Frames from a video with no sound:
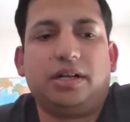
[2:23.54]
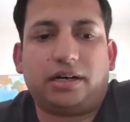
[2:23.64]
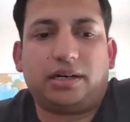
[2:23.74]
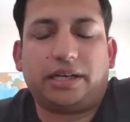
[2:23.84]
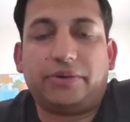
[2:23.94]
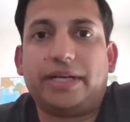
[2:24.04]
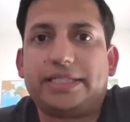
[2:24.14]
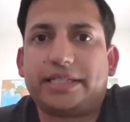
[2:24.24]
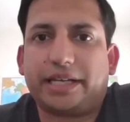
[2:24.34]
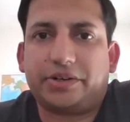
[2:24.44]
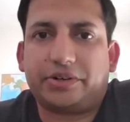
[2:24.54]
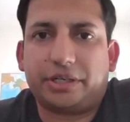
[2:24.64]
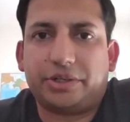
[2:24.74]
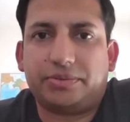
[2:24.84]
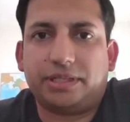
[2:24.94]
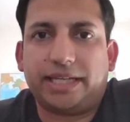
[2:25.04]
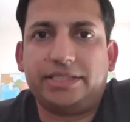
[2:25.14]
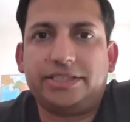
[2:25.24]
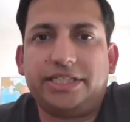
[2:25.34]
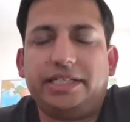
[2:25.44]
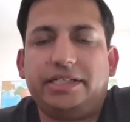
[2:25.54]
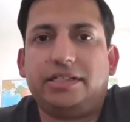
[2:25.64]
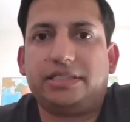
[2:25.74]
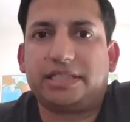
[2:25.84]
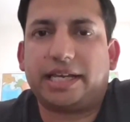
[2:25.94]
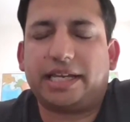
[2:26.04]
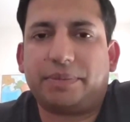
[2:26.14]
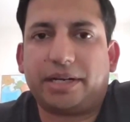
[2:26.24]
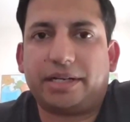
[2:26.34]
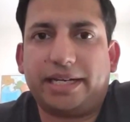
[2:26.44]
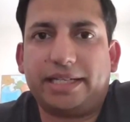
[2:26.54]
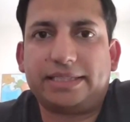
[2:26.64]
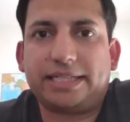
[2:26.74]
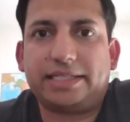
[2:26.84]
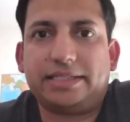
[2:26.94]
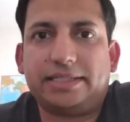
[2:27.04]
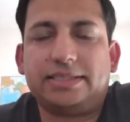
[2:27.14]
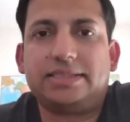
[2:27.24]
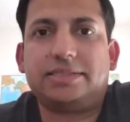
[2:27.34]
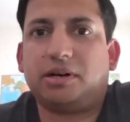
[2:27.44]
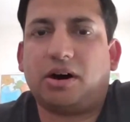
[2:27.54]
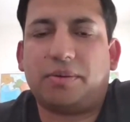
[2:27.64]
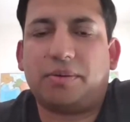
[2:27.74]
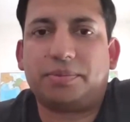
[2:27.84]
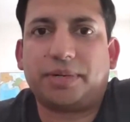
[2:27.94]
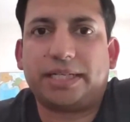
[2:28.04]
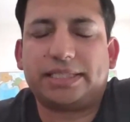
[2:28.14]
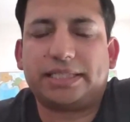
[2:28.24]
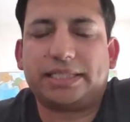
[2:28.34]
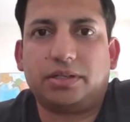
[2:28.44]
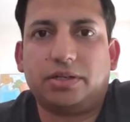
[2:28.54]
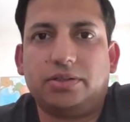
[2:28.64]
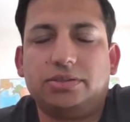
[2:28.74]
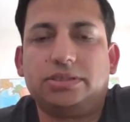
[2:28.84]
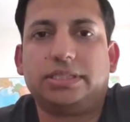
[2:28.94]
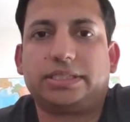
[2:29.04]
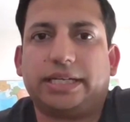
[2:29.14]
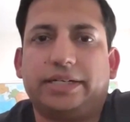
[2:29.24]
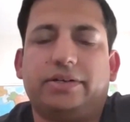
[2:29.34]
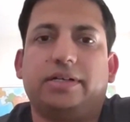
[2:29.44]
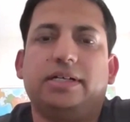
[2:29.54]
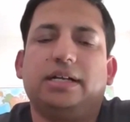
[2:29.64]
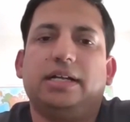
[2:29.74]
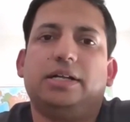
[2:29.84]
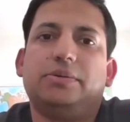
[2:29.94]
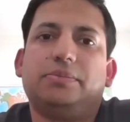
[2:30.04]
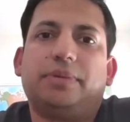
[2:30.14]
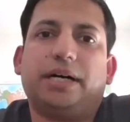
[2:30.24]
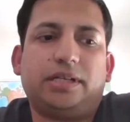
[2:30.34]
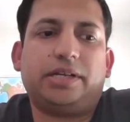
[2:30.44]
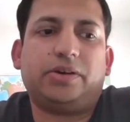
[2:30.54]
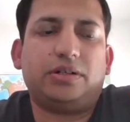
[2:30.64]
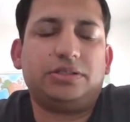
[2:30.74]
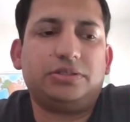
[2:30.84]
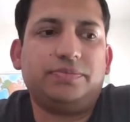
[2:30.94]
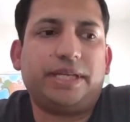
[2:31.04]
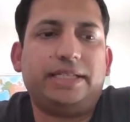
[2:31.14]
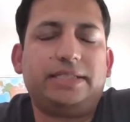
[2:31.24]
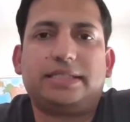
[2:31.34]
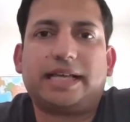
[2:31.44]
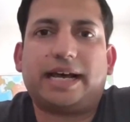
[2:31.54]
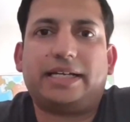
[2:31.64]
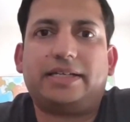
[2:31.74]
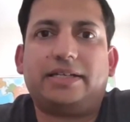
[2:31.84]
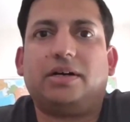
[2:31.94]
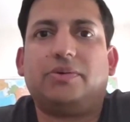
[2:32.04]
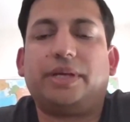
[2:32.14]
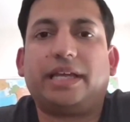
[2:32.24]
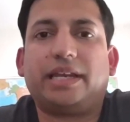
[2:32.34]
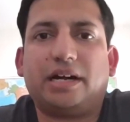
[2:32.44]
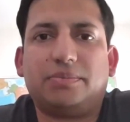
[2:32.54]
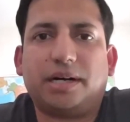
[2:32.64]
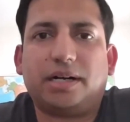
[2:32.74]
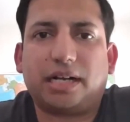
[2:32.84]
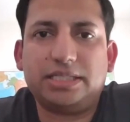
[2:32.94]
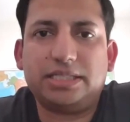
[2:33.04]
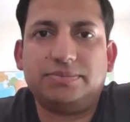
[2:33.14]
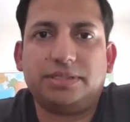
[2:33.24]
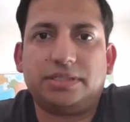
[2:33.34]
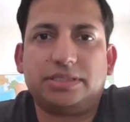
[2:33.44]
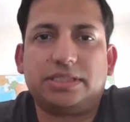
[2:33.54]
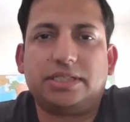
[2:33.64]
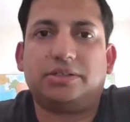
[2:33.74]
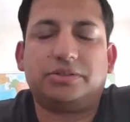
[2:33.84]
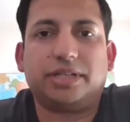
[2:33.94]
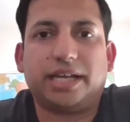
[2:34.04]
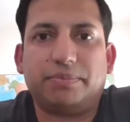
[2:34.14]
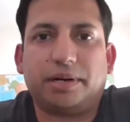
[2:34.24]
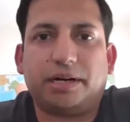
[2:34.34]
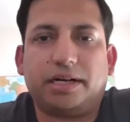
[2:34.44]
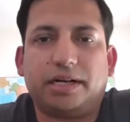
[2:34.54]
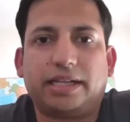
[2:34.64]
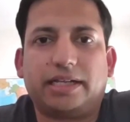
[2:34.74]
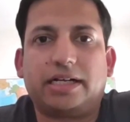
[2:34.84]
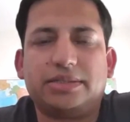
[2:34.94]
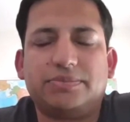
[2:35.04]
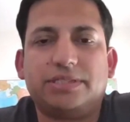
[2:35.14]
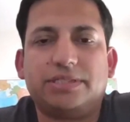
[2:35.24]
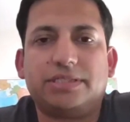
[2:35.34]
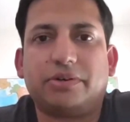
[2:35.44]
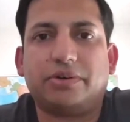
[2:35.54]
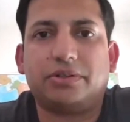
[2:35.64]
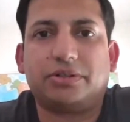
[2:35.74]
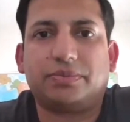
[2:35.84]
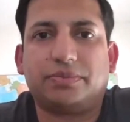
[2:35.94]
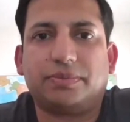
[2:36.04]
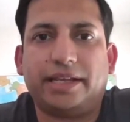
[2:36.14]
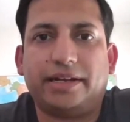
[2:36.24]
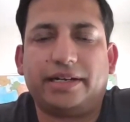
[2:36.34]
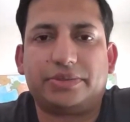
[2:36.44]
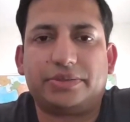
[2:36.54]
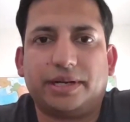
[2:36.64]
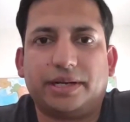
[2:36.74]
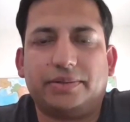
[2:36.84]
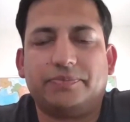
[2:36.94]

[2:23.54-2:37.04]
investing in renewable energy, designing better data centers, optimizing our workloads, etc. But it also means that we can help our customers do their part. Like, customers have a role to play here as well.